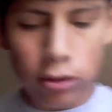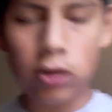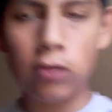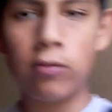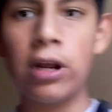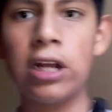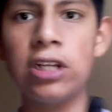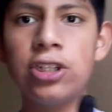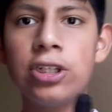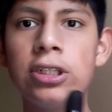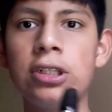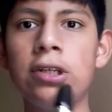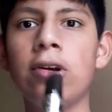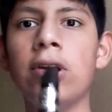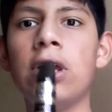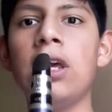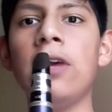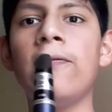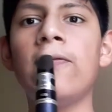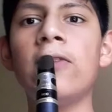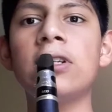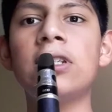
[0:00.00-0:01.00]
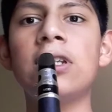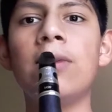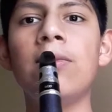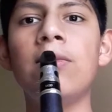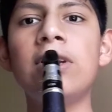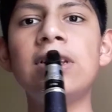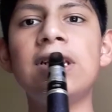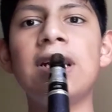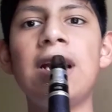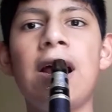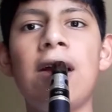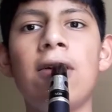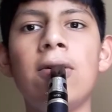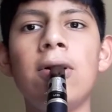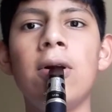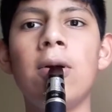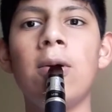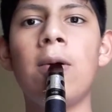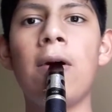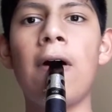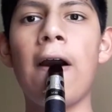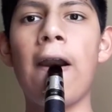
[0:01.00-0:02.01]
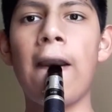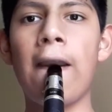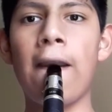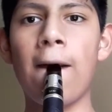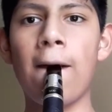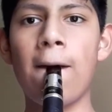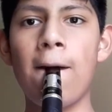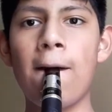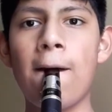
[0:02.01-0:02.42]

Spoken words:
the register key for some reason. I don't know why.